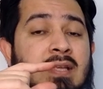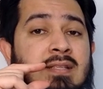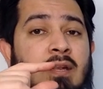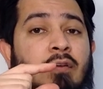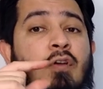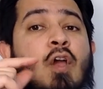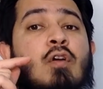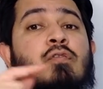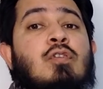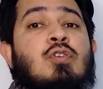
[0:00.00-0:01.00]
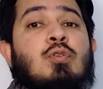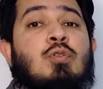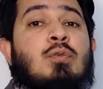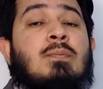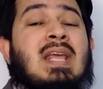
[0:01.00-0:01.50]
enough for you
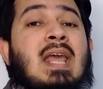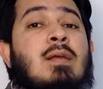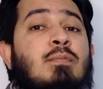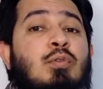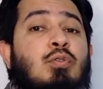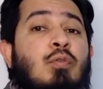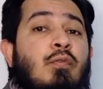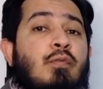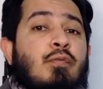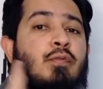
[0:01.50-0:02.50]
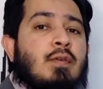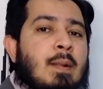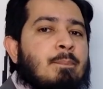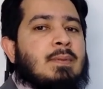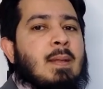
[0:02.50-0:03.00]
to be able to
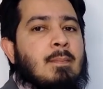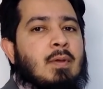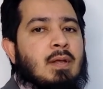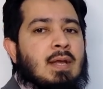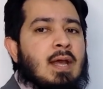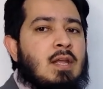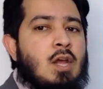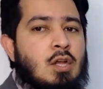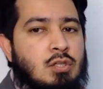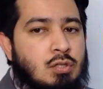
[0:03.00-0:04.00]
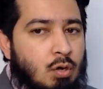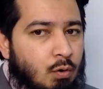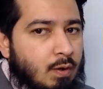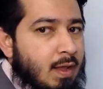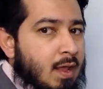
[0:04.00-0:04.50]
flip them, okay? So
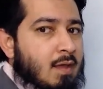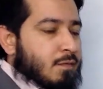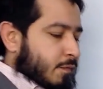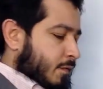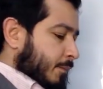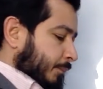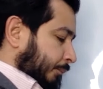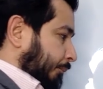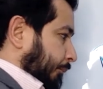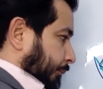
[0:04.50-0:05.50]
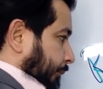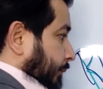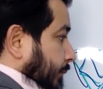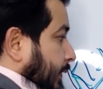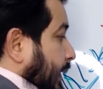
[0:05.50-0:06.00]
if,
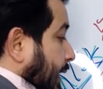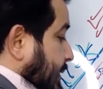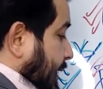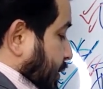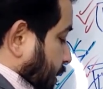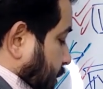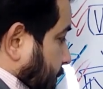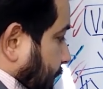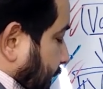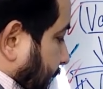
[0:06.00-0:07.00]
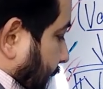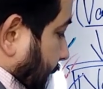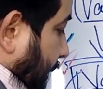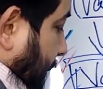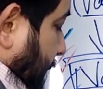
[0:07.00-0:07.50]
essentially speaking, the